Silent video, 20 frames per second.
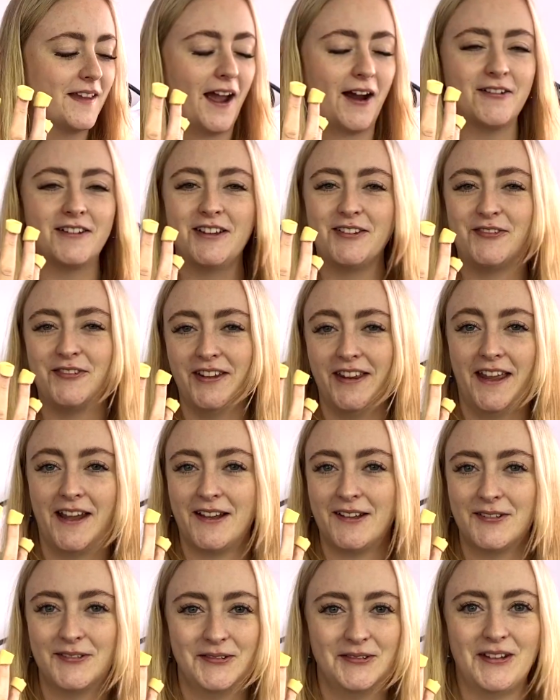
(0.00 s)
I really feel
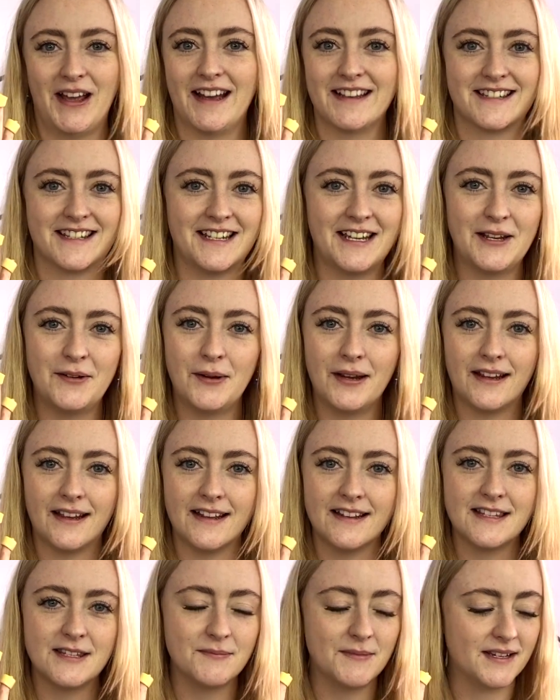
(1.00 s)
like us Kiwi
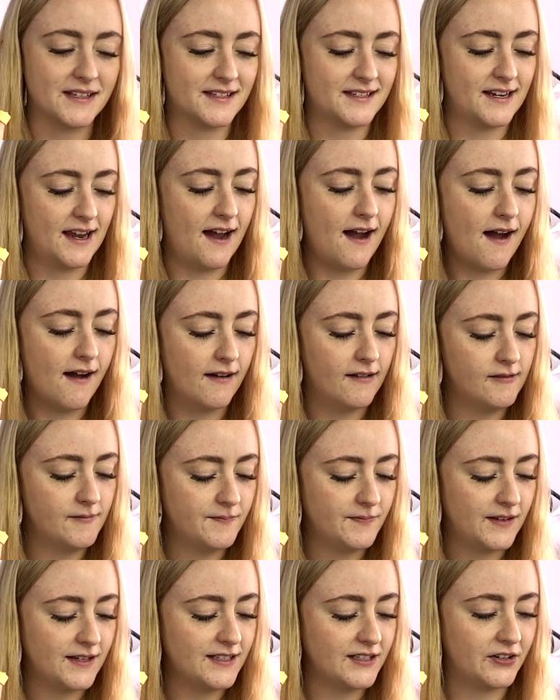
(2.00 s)
kids missed out.
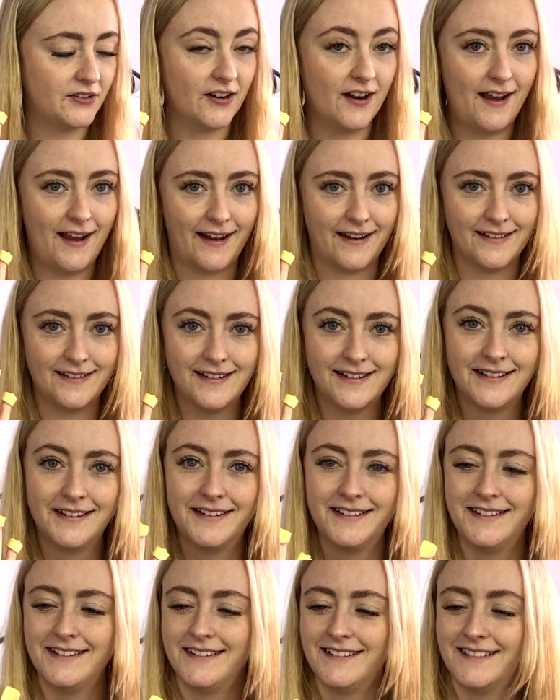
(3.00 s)
These are great.
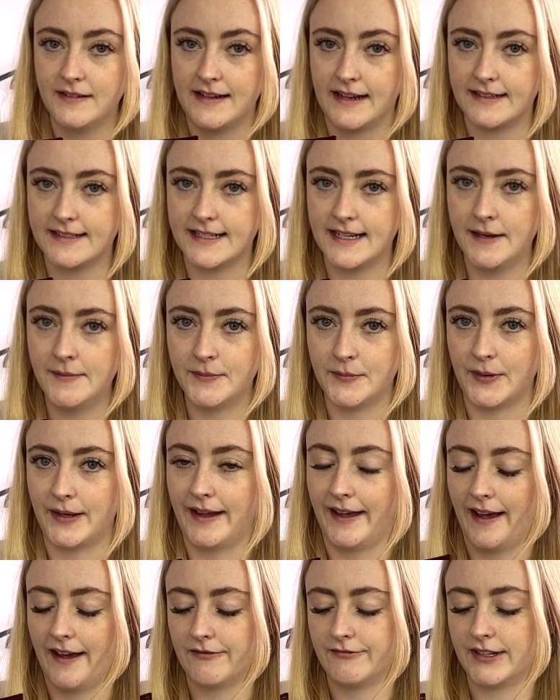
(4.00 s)
Next up, we
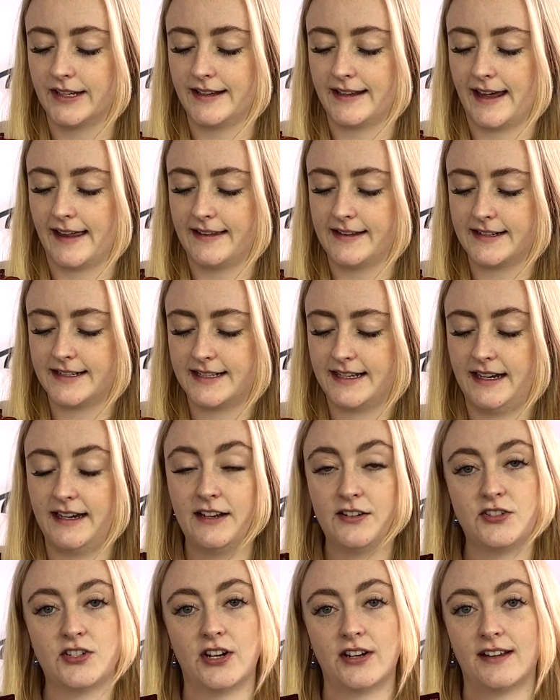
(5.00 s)
have
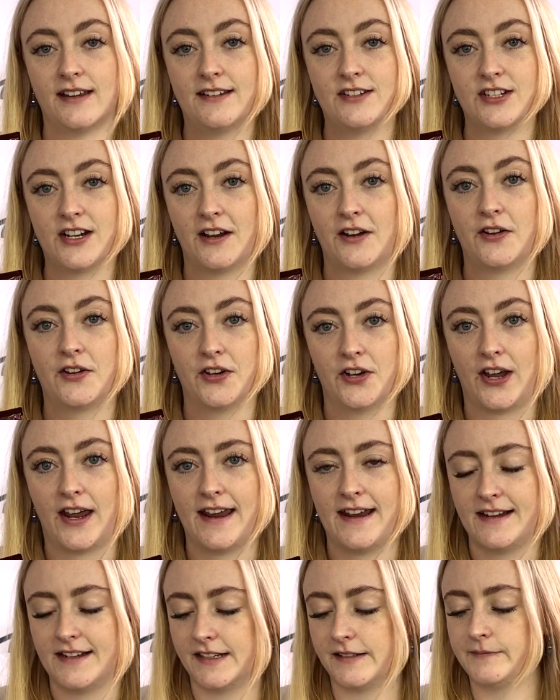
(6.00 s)
Galaxy Chocolate Chunk
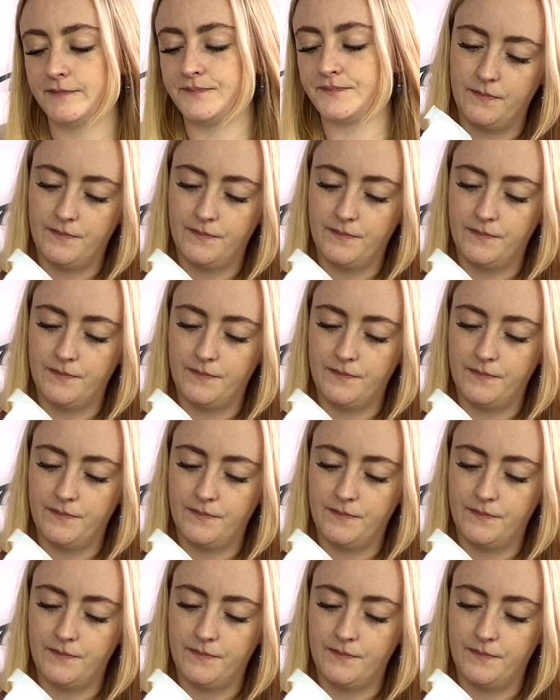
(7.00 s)
Cookies.